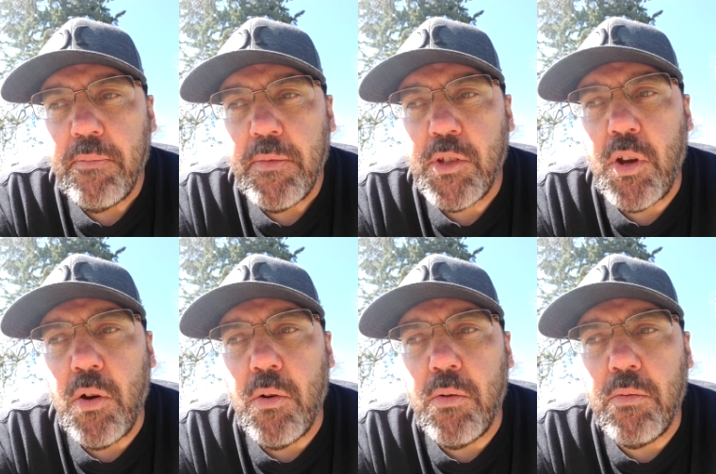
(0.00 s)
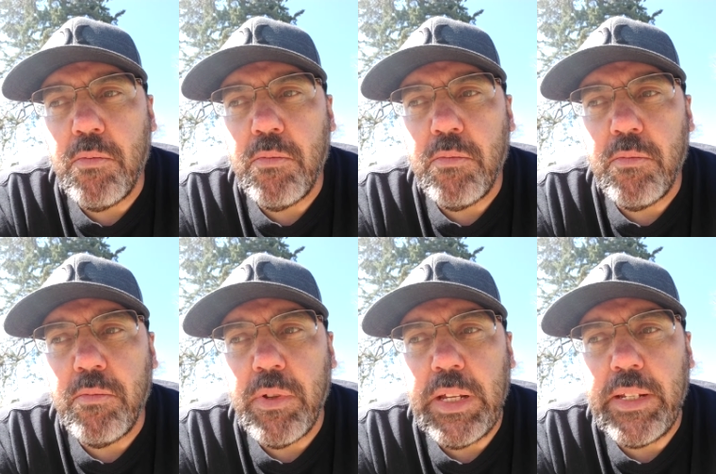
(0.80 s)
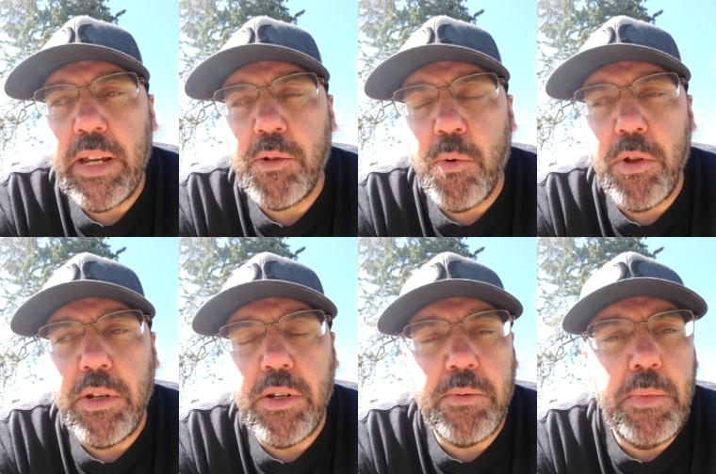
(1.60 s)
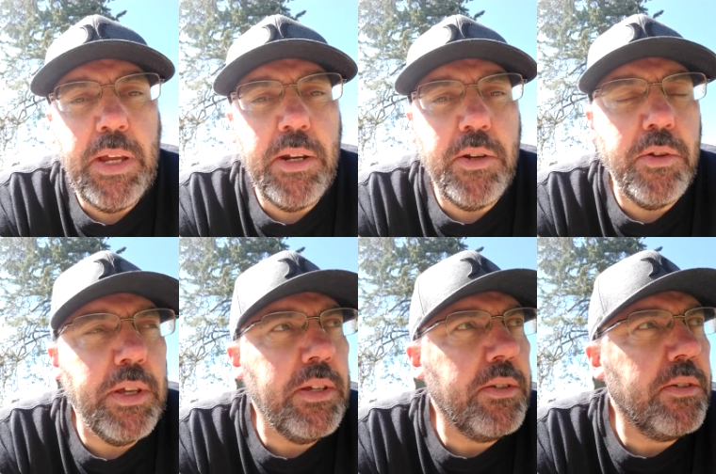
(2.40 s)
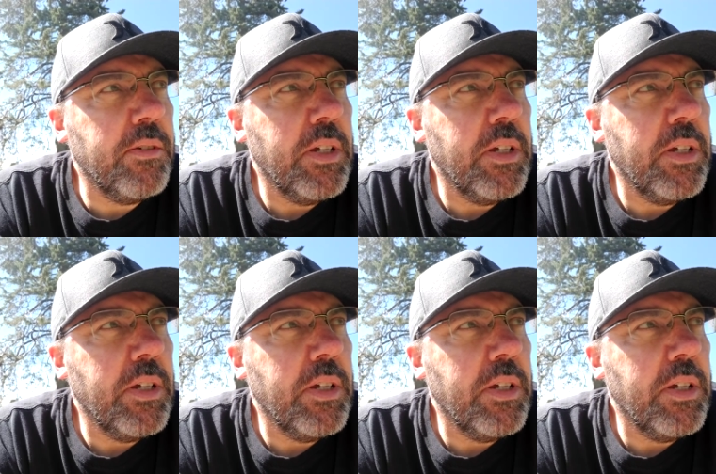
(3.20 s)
So it takes more than just me to do this.